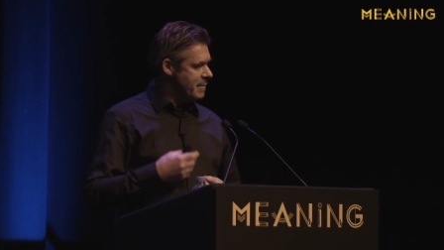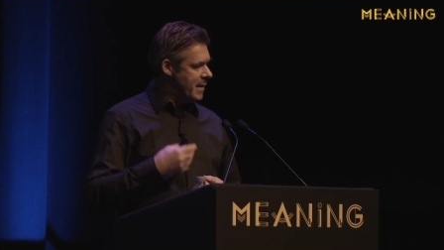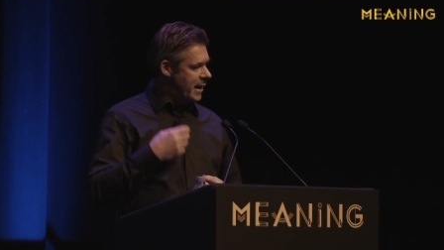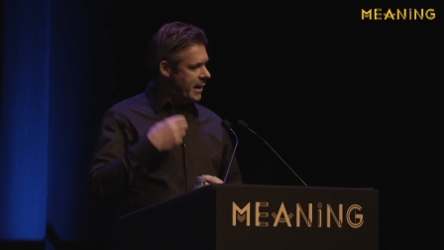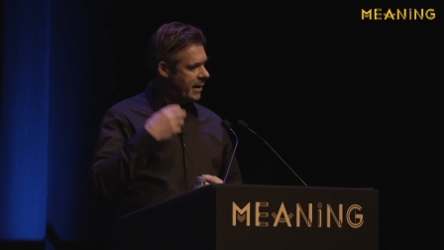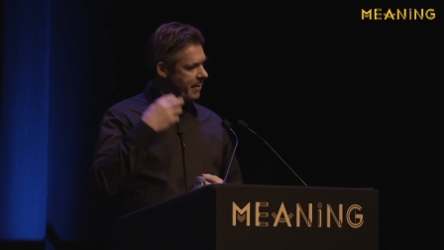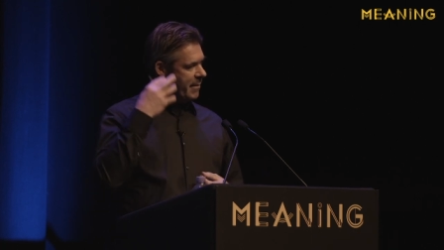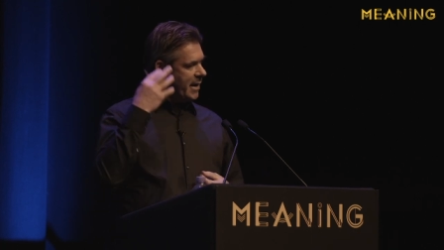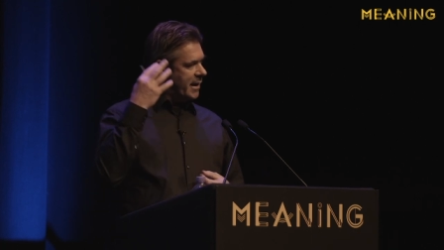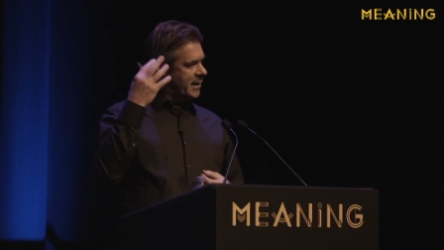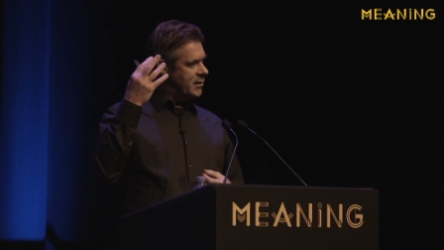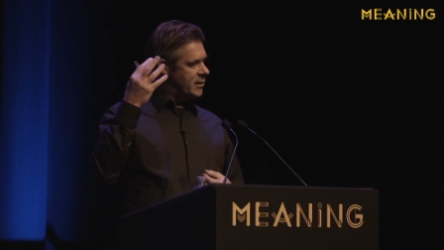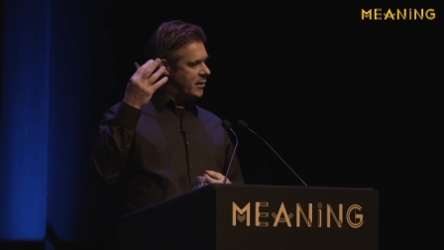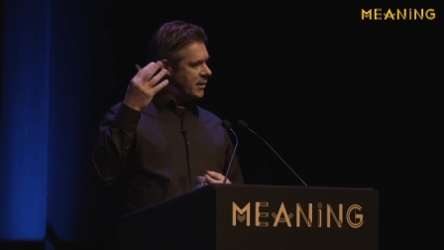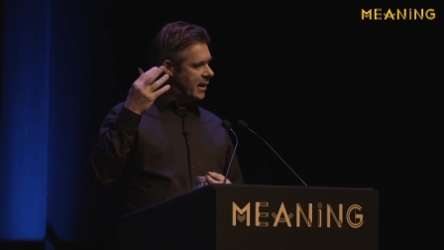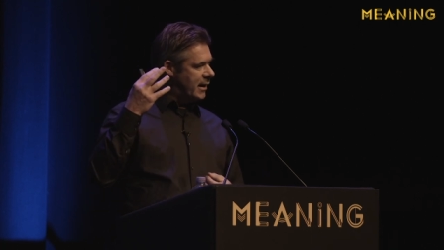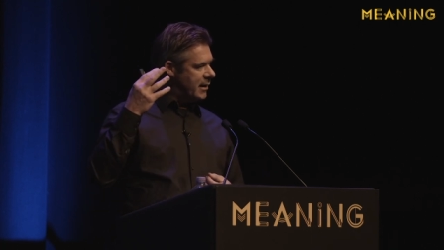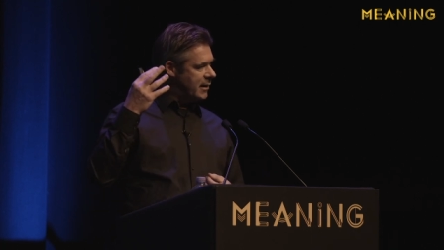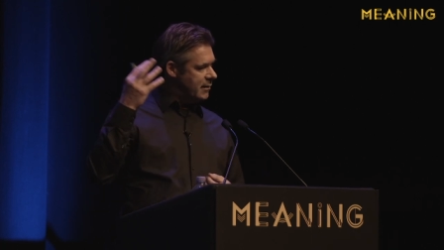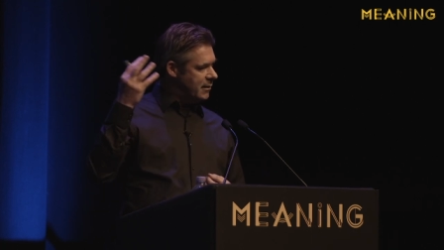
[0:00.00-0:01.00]
And
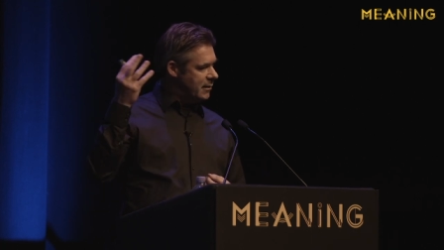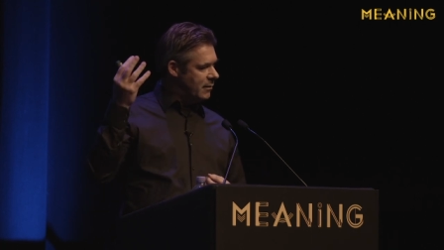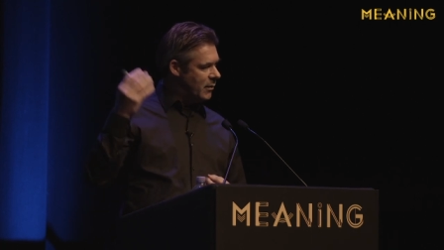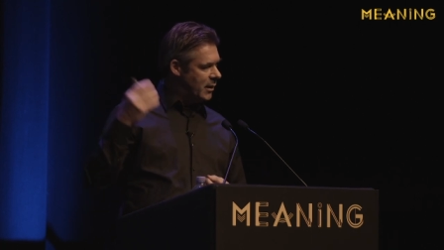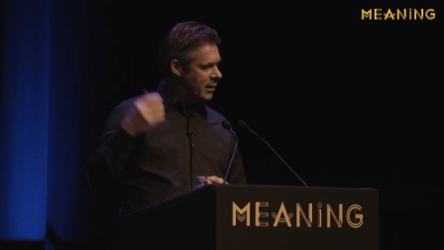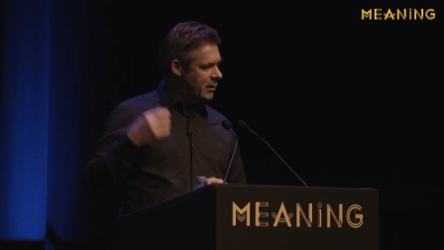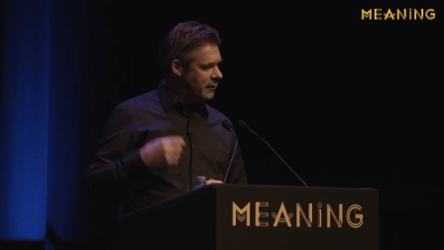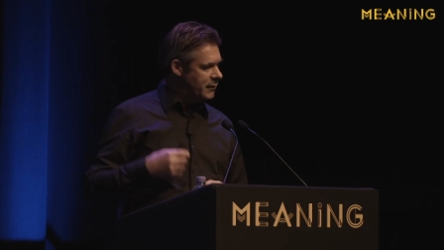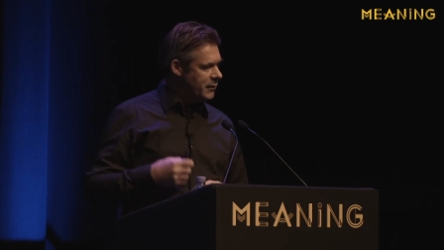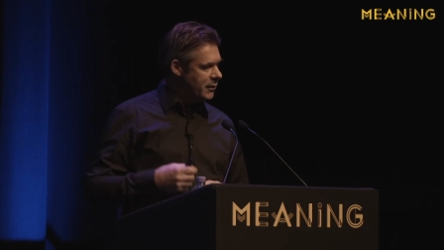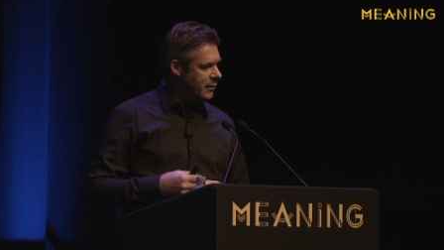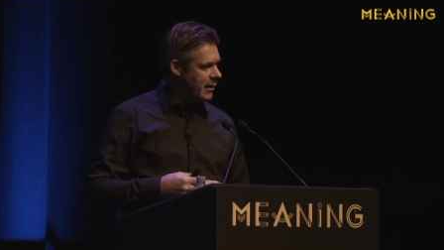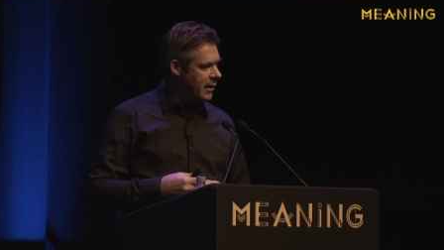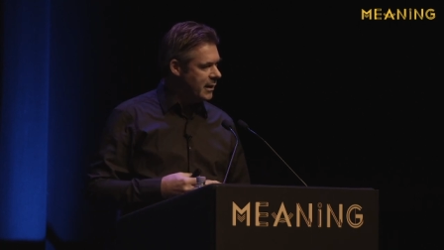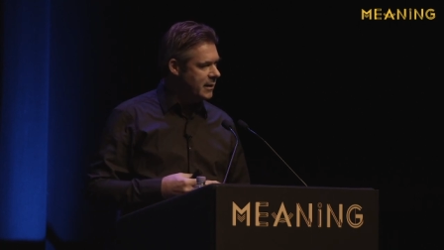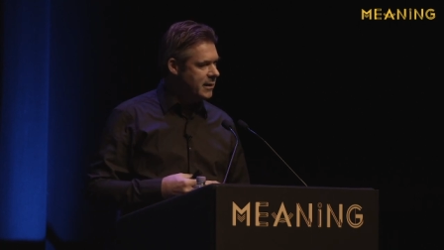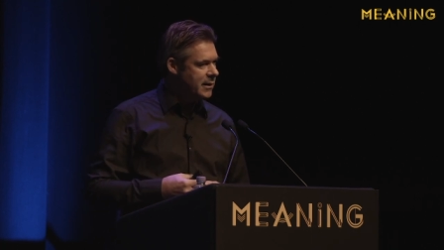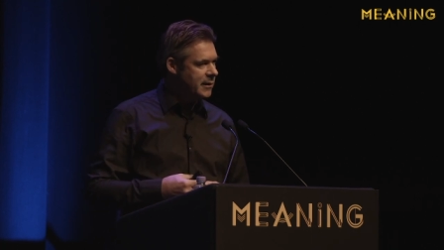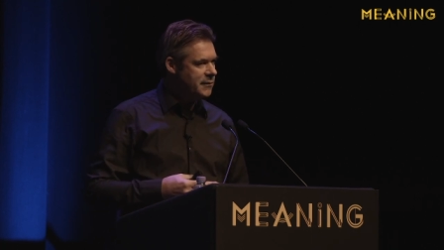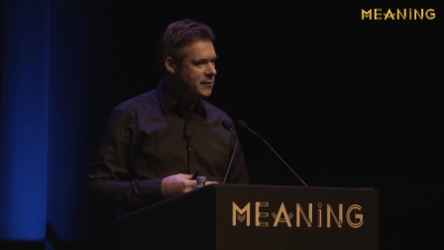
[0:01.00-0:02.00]
imagine that one of your
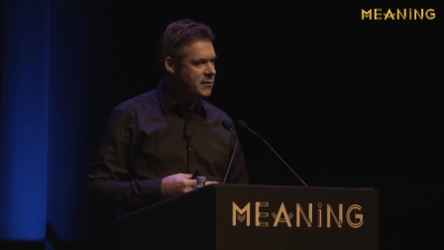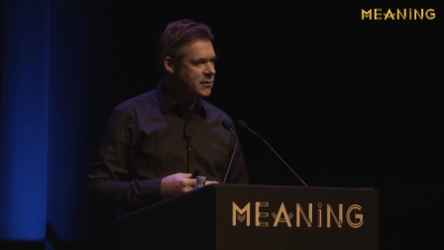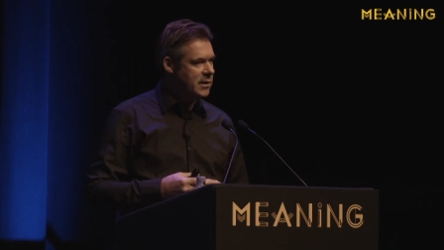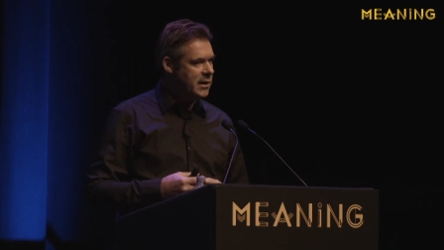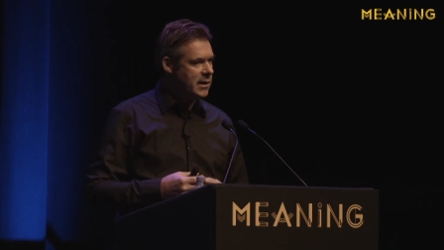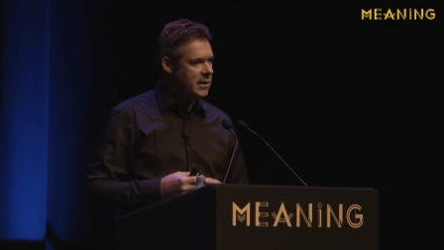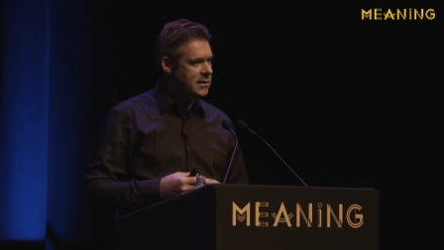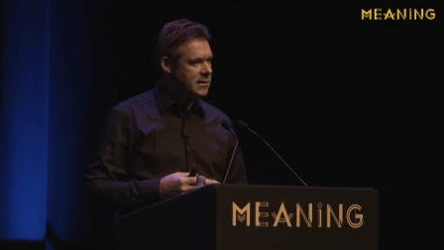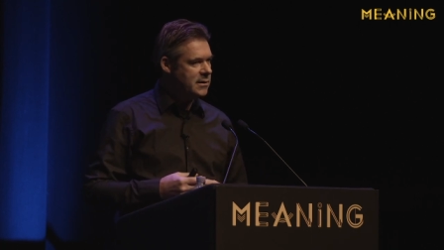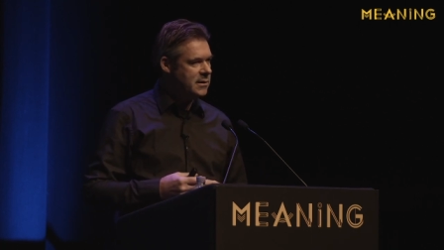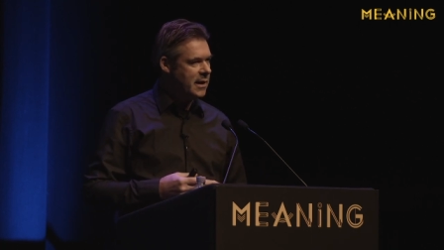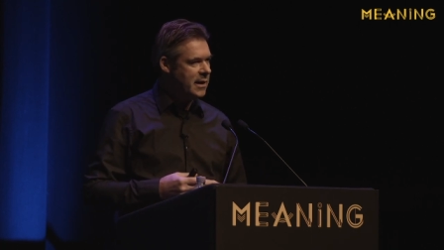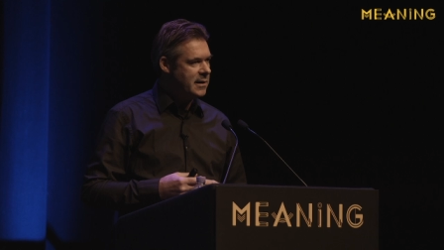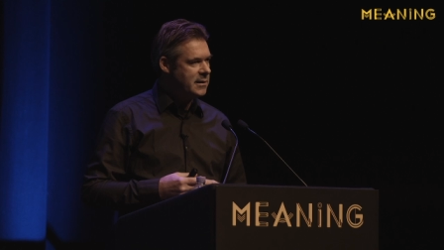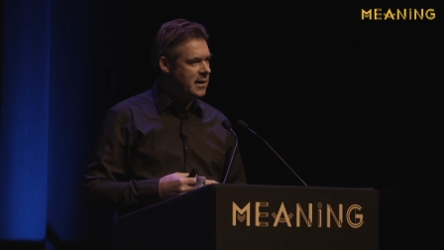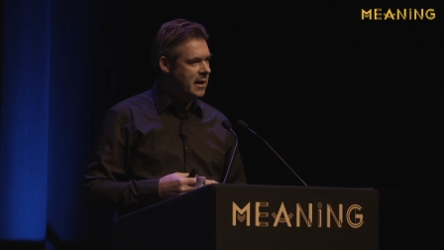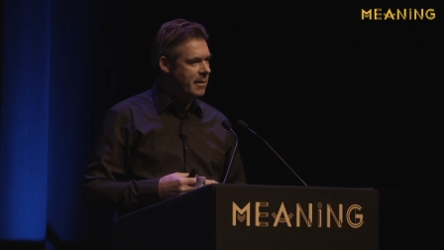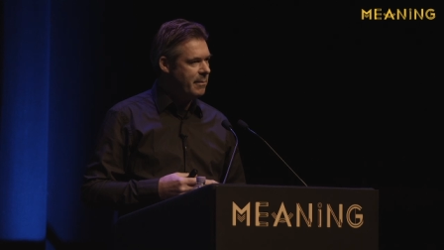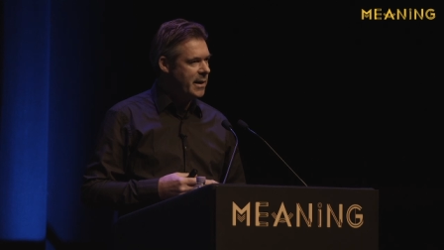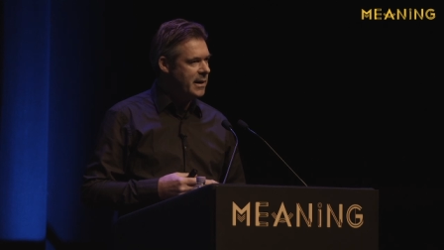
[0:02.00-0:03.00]
relatives is,
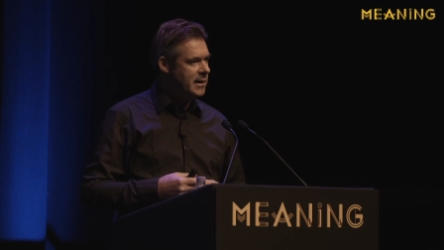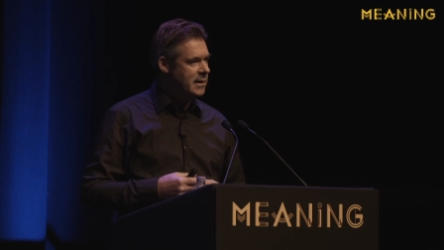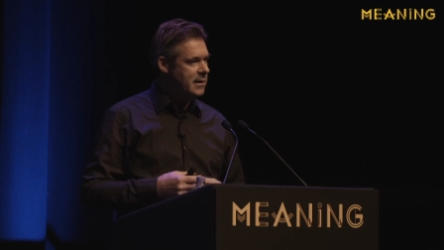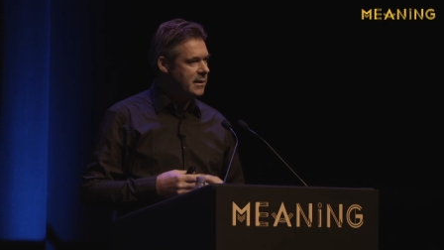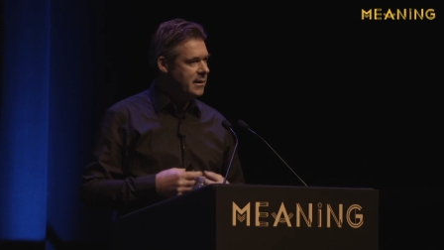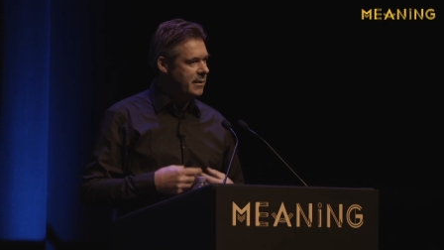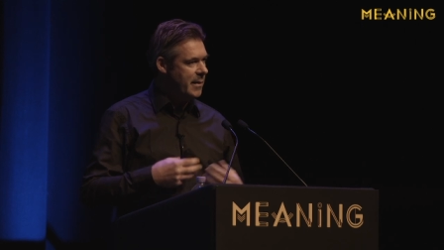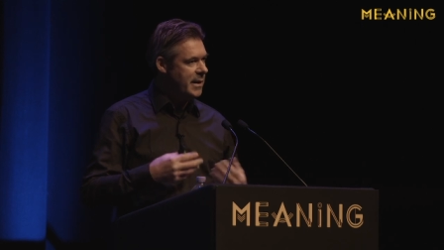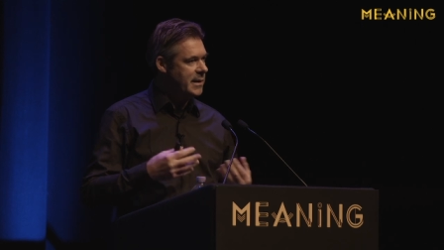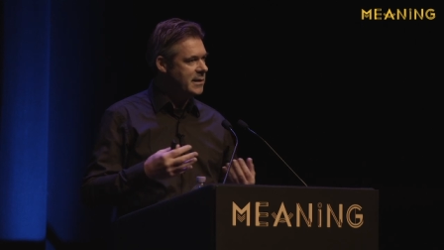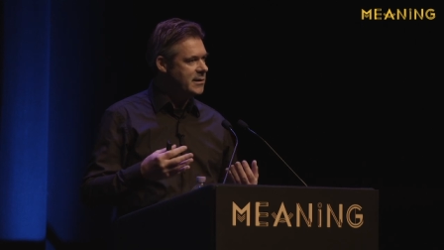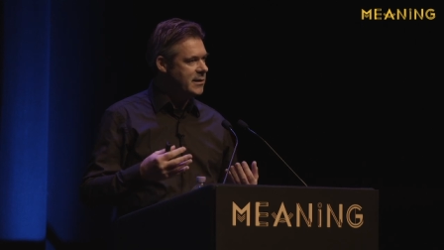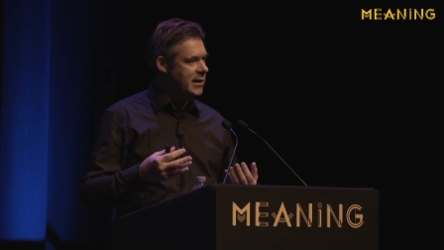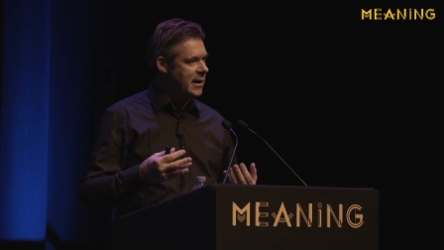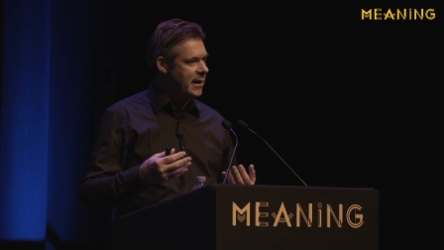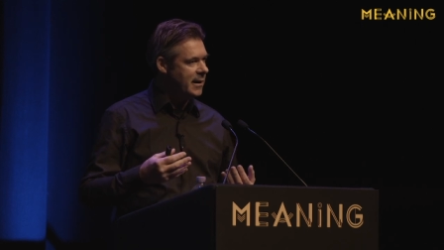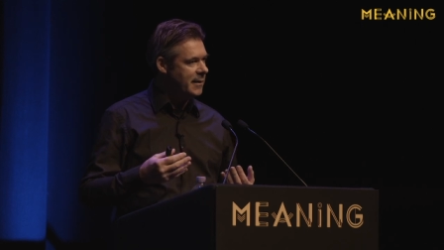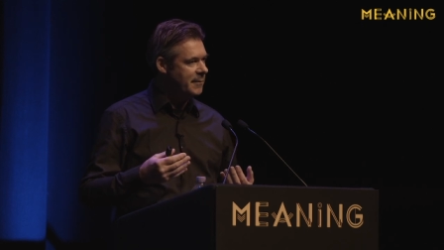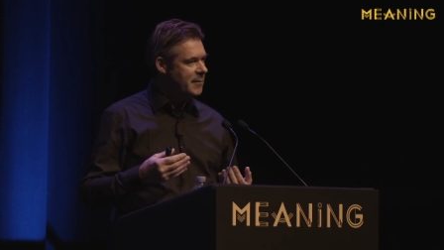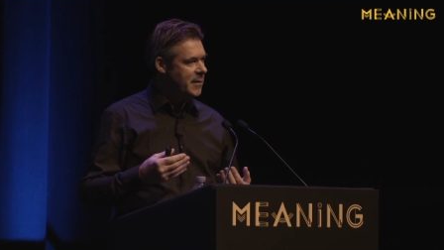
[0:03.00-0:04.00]
has
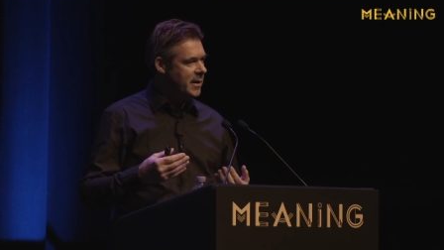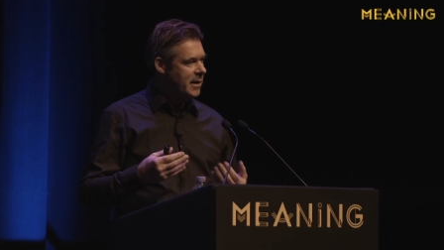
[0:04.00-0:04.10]
dementia,